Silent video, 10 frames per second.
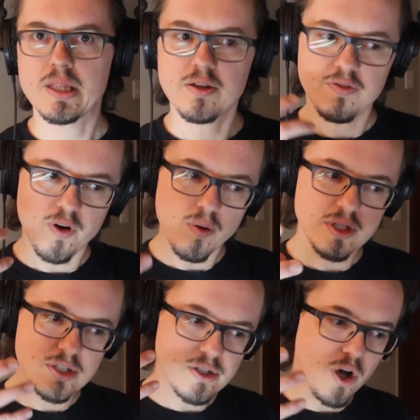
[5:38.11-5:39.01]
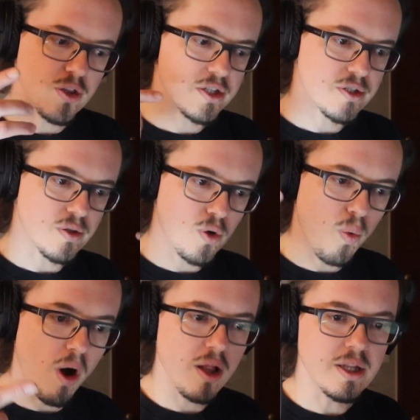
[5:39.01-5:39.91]
The focus is on
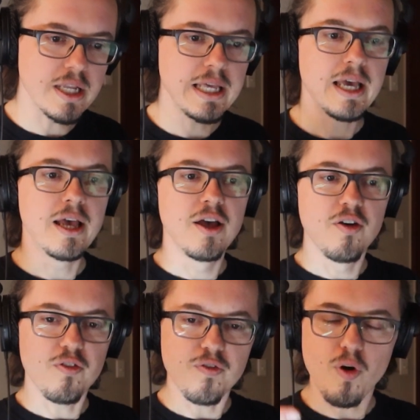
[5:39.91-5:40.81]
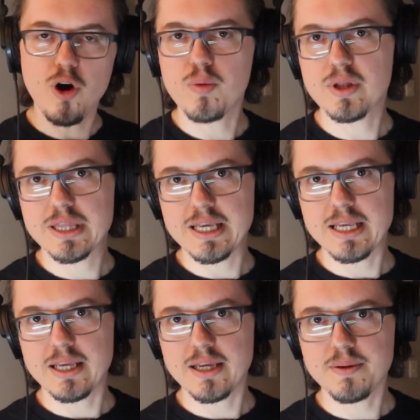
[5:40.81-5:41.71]
quality, forward
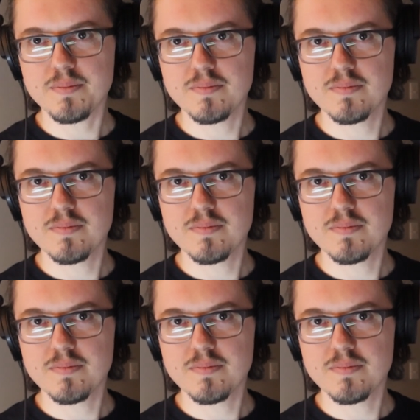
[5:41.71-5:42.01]
thinking.